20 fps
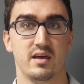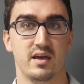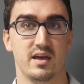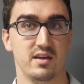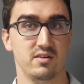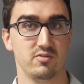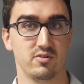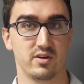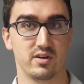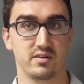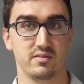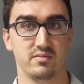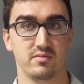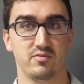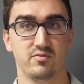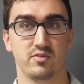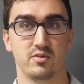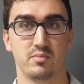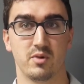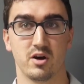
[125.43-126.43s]
Henry
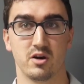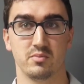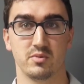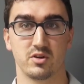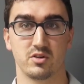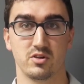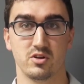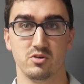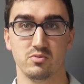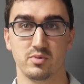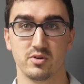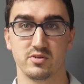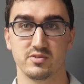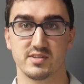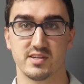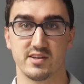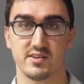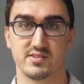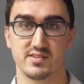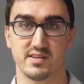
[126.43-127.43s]
from Arma Global
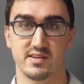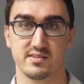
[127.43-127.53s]
tells